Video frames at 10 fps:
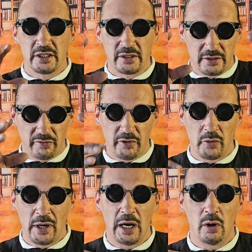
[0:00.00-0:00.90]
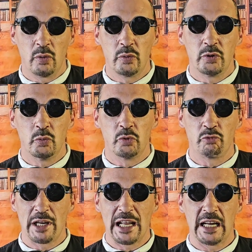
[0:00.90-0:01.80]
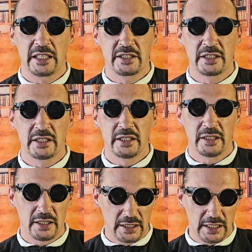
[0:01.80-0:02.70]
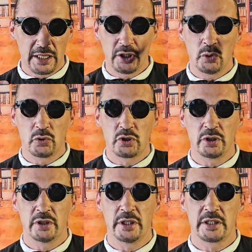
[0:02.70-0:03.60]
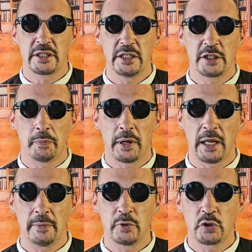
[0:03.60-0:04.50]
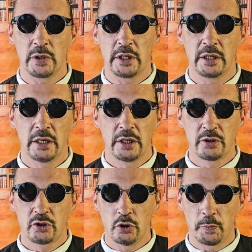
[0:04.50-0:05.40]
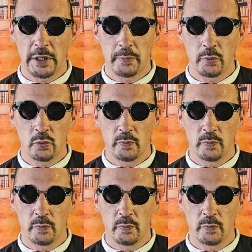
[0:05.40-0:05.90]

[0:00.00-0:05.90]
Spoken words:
to feel how you would react and get used to this interplay between two people.